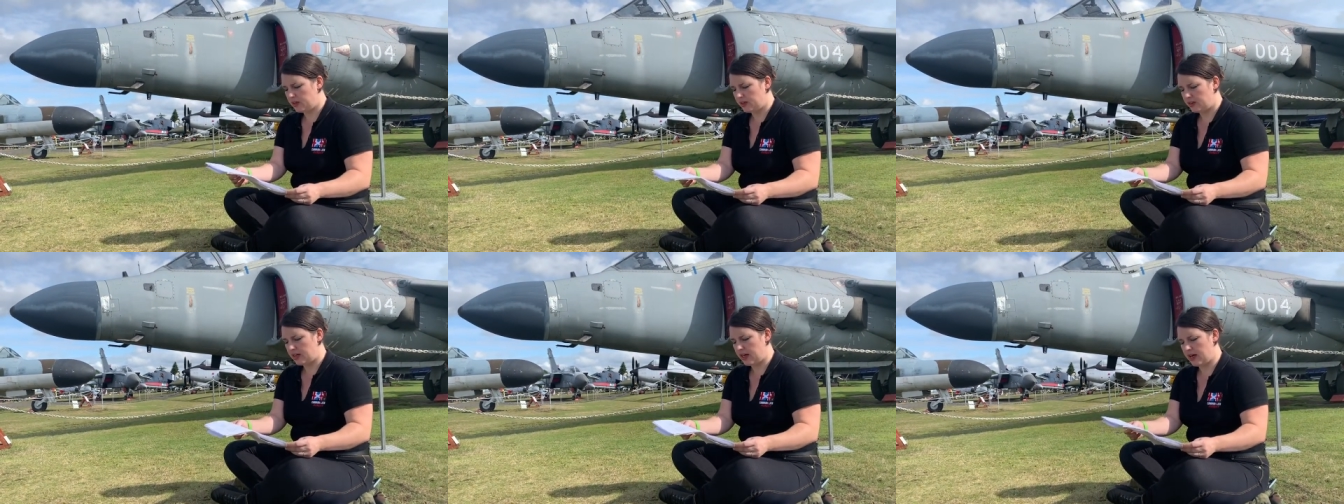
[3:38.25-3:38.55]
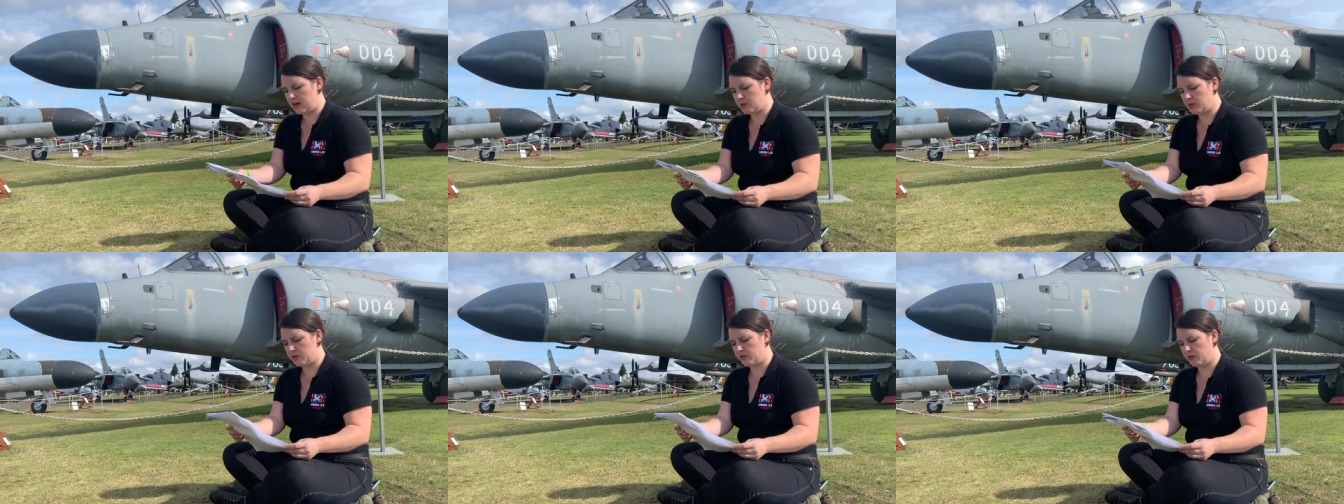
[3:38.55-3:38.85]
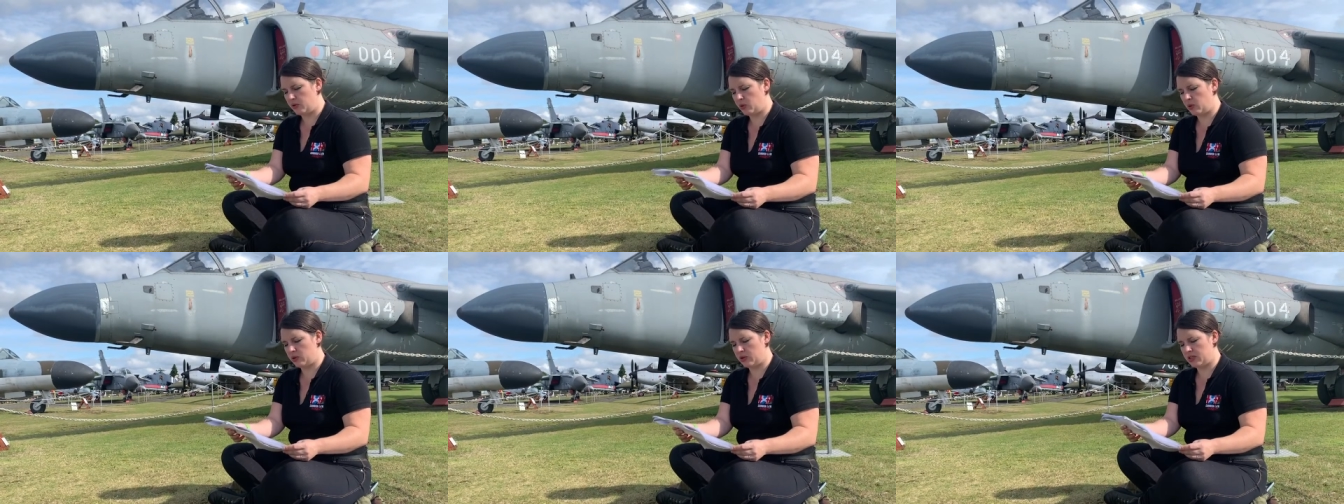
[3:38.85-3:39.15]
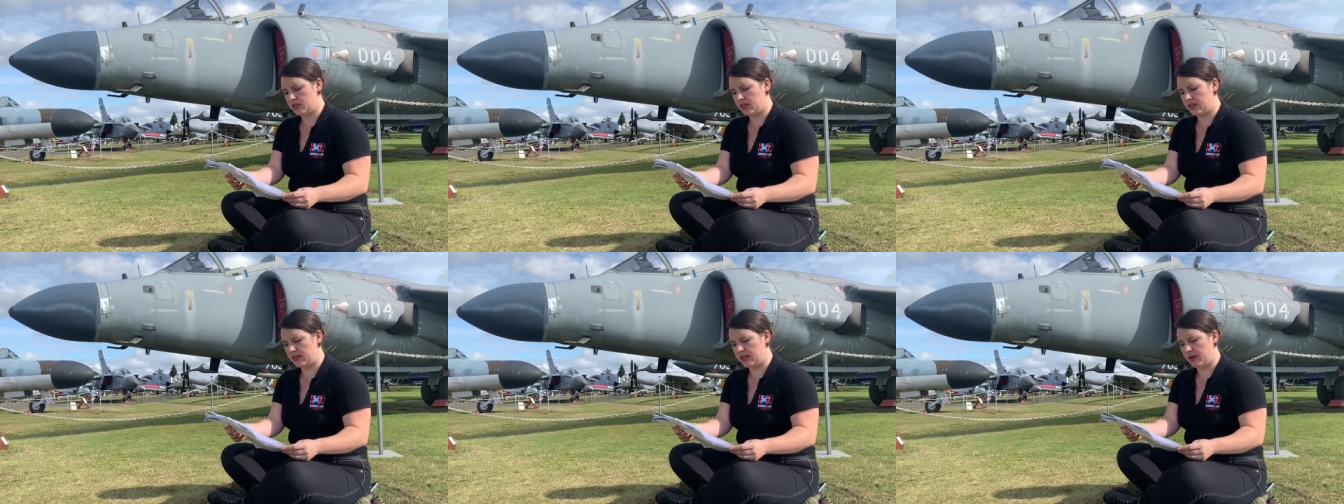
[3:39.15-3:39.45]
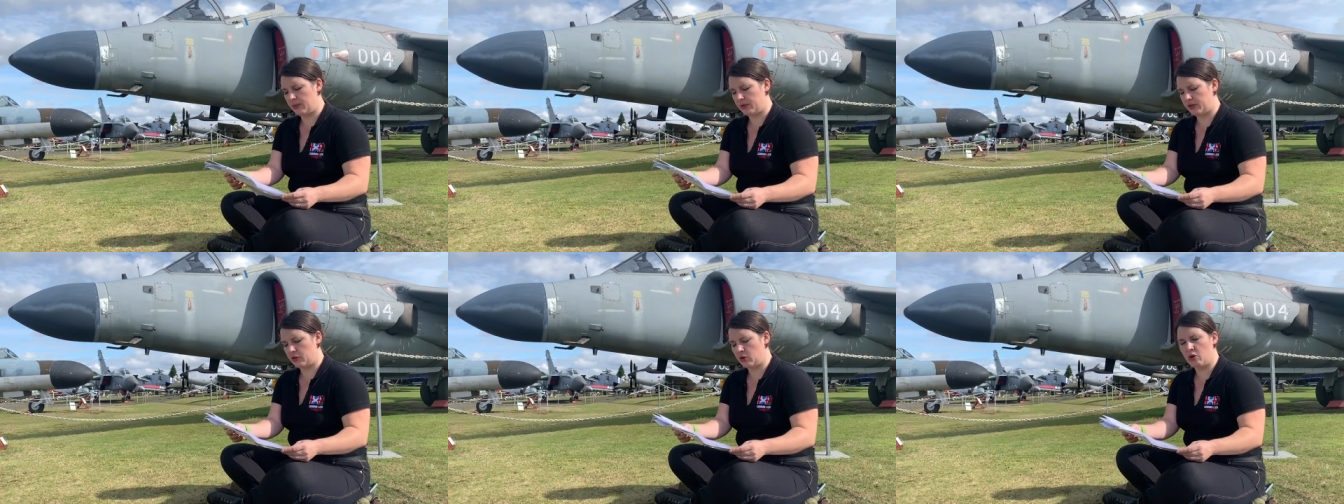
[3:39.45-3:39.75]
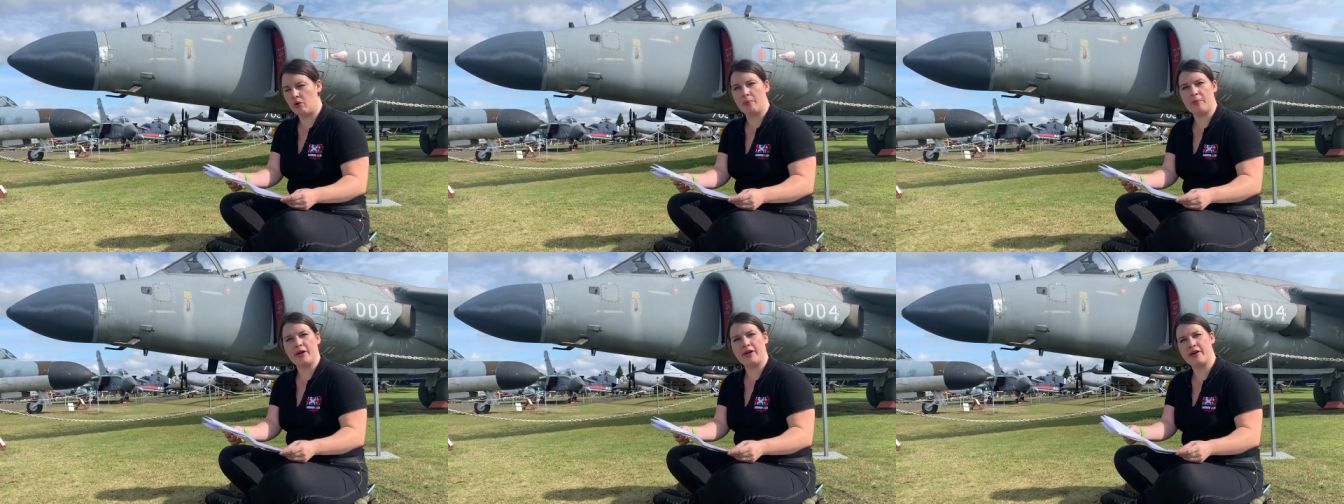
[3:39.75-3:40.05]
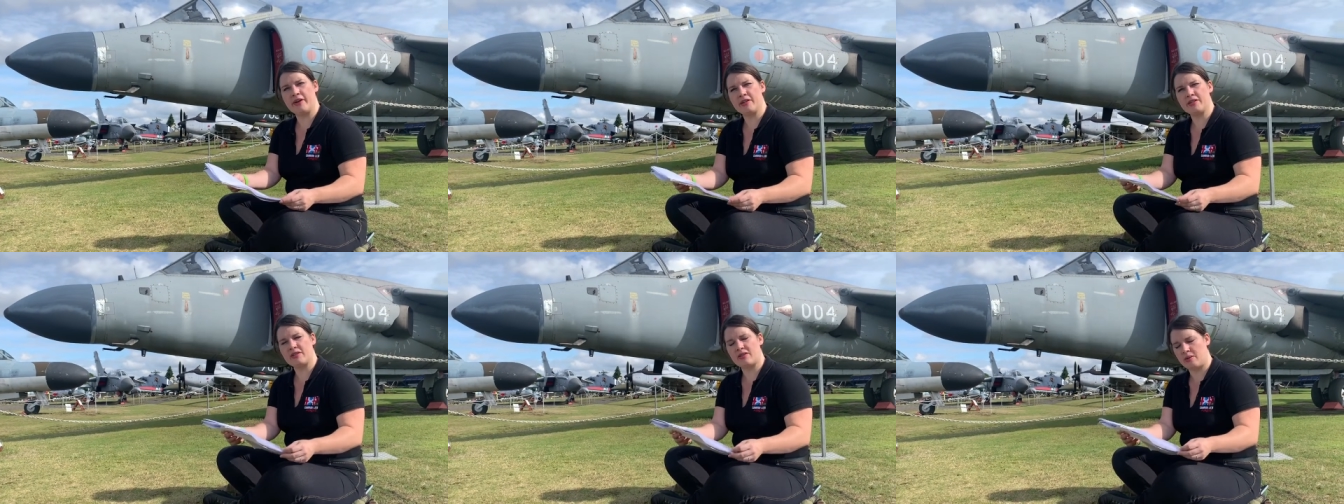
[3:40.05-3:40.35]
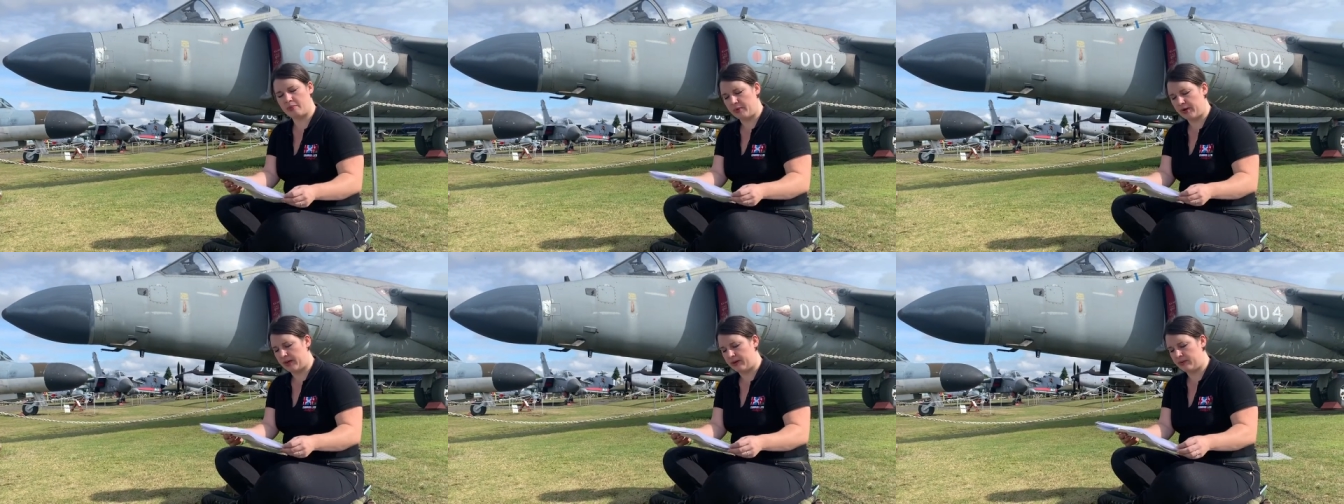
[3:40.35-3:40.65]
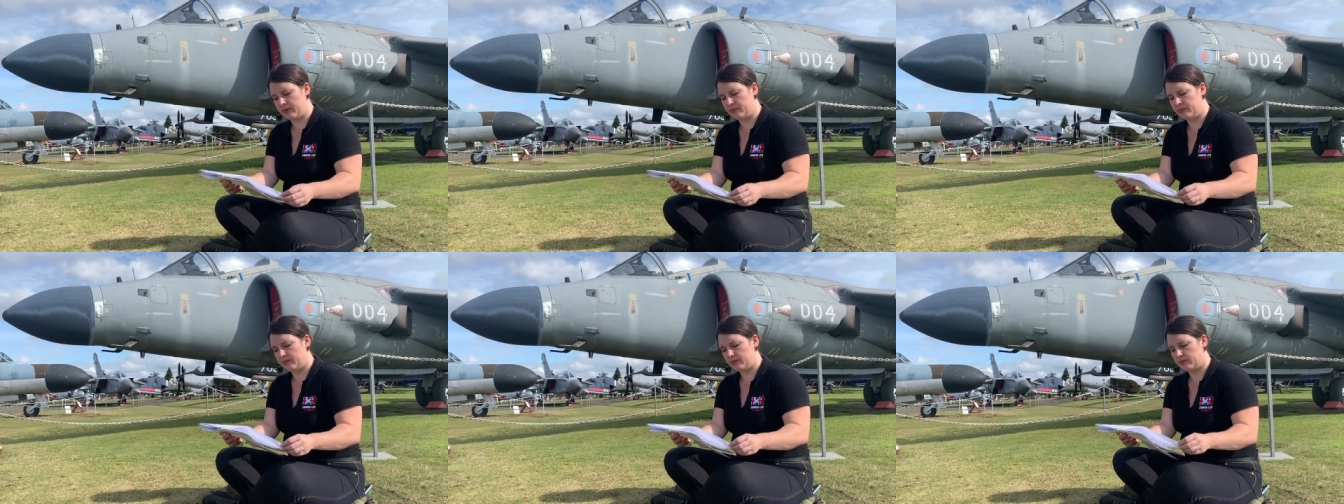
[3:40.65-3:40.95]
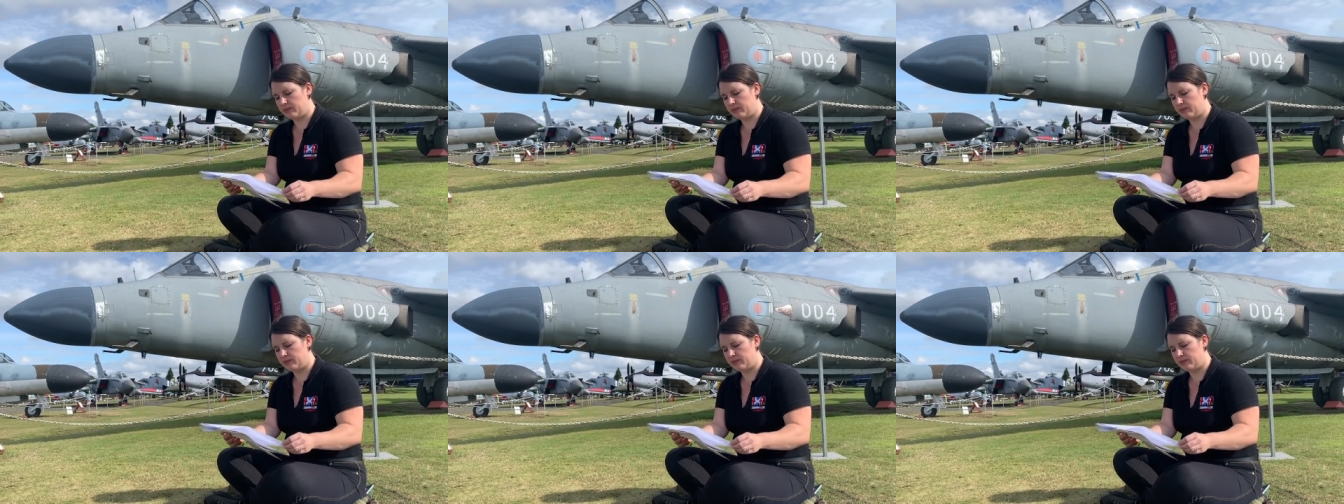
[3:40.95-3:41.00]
The House of Lords said they would not pass the bill.